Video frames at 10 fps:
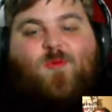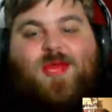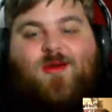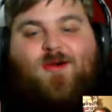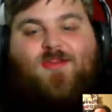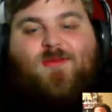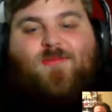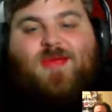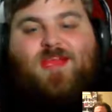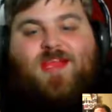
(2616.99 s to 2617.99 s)
We are
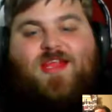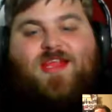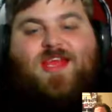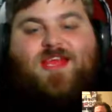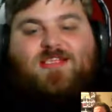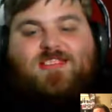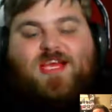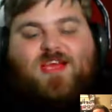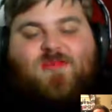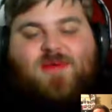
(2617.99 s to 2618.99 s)
the Opinionated
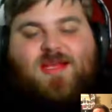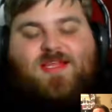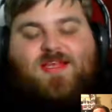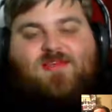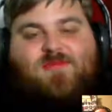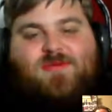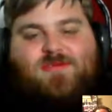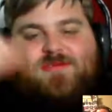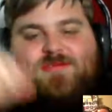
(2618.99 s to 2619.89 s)
Geeks. Say goodbye, Tim.